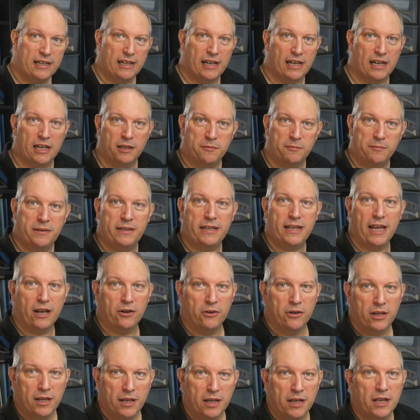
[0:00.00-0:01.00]
You
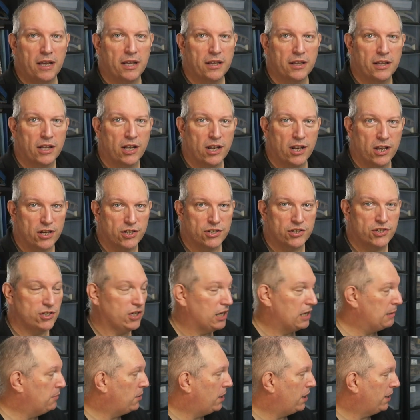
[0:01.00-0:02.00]
know, the last
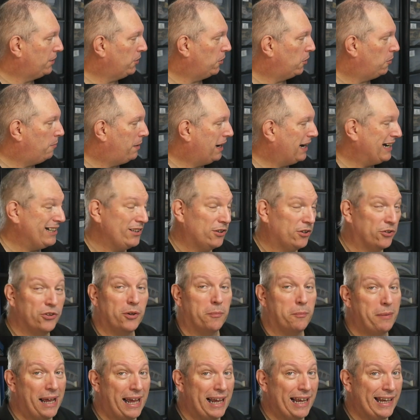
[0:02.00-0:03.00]
time I got paint on
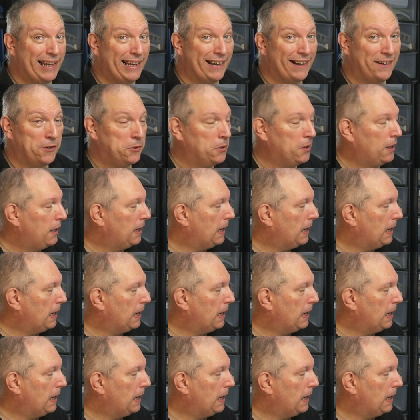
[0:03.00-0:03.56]
the patio,